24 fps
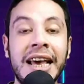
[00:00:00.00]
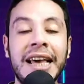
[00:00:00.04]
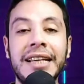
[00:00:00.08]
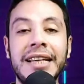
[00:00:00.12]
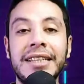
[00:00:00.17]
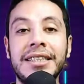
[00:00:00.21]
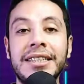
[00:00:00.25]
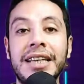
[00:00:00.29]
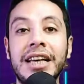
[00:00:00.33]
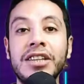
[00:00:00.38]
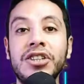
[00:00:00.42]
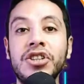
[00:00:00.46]

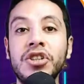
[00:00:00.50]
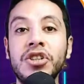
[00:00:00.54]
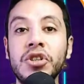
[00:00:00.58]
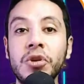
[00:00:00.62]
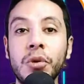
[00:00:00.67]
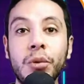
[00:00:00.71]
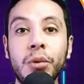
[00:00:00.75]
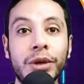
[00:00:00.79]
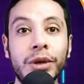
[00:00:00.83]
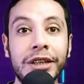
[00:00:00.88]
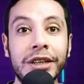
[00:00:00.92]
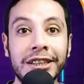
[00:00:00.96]
that you
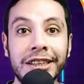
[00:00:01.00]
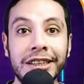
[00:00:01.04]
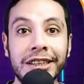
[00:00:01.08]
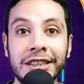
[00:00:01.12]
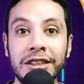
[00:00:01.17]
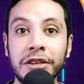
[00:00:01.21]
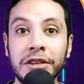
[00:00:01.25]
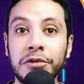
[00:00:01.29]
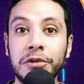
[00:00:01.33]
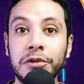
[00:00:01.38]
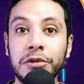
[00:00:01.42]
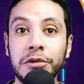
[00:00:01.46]
will need
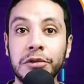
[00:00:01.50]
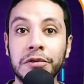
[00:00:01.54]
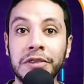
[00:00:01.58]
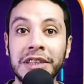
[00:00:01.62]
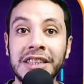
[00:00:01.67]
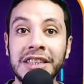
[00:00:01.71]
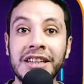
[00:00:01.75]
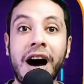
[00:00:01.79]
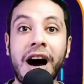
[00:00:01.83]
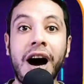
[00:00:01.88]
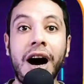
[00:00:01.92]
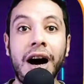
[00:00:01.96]
for
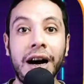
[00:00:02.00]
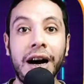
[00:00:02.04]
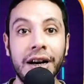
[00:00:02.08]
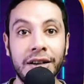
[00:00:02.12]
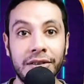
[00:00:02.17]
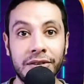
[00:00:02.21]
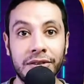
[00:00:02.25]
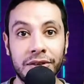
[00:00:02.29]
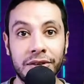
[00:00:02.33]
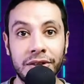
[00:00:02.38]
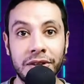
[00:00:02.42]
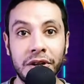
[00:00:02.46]
visa
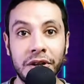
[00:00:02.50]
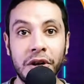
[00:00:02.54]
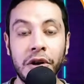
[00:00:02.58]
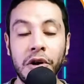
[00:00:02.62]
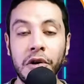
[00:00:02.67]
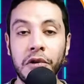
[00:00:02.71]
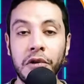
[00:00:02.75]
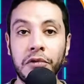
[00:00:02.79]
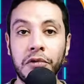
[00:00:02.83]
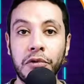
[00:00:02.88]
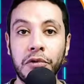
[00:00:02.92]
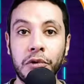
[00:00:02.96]
either
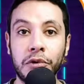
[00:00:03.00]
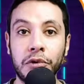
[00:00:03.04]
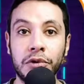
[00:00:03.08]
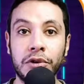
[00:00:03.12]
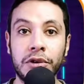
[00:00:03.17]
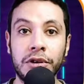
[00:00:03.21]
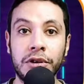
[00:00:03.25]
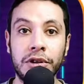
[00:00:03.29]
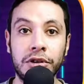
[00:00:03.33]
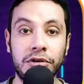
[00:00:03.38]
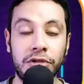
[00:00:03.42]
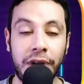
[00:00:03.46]
for
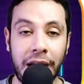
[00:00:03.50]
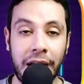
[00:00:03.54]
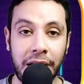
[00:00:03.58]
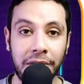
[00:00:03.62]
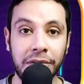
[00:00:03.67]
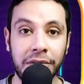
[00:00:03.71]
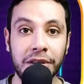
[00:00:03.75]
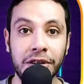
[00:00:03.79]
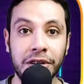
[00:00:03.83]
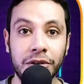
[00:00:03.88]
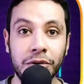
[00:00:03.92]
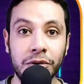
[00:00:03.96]

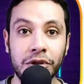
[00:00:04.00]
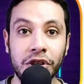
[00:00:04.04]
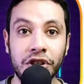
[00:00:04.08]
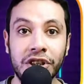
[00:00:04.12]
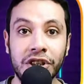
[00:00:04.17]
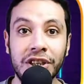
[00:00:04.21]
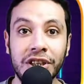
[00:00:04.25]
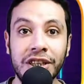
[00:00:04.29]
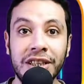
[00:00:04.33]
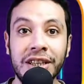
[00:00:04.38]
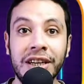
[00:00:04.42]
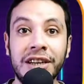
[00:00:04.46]
traveling to the
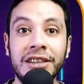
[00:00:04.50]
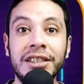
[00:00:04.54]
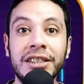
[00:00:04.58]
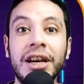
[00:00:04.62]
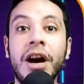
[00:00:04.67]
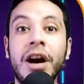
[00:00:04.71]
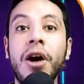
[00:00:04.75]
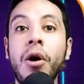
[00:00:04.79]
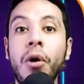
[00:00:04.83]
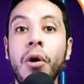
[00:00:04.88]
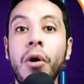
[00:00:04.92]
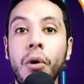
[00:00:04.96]
Schengen area
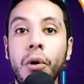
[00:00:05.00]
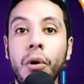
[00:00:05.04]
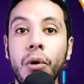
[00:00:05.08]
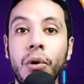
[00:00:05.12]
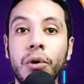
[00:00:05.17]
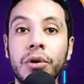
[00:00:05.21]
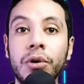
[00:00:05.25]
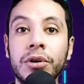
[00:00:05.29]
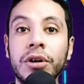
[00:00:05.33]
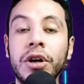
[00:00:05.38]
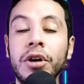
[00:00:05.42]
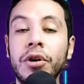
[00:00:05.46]

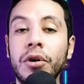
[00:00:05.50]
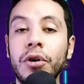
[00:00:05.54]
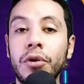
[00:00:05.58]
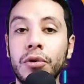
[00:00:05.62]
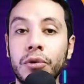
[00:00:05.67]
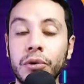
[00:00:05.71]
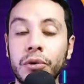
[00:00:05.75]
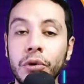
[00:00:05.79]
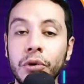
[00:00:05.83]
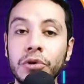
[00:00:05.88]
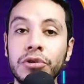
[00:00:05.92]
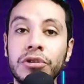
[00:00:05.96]
or
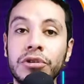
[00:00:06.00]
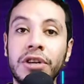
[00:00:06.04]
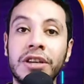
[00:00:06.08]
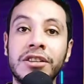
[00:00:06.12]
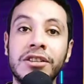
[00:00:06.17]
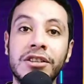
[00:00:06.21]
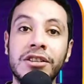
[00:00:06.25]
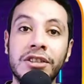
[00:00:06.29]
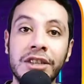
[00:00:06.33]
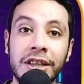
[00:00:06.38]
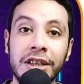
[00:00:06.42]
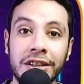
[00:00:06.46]
through
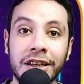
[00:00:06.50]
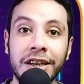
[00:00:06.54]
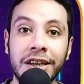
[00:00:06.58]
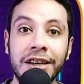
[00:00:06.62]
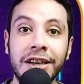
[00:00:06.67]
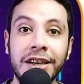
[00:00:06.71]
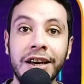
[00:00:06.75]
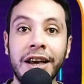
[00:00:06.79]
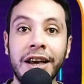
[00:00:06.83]
transiting